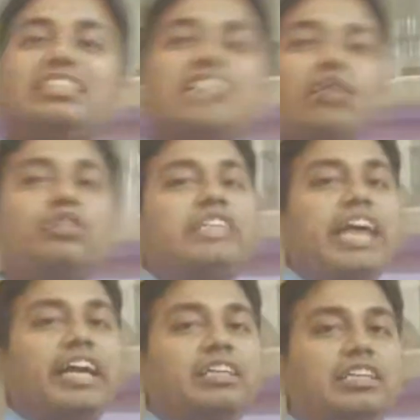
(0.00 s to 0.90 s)
the
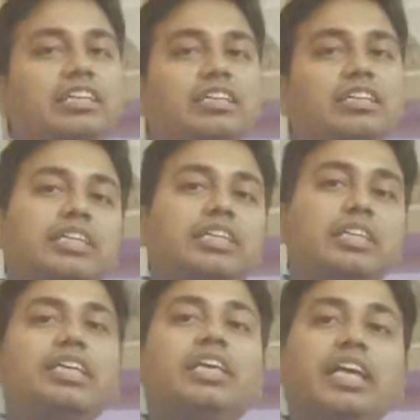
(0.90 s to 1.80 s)
tiger
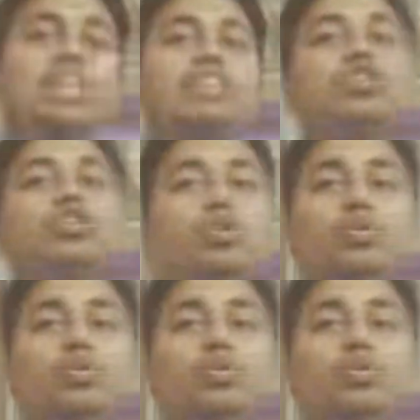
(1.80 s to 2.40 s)
in a zoo.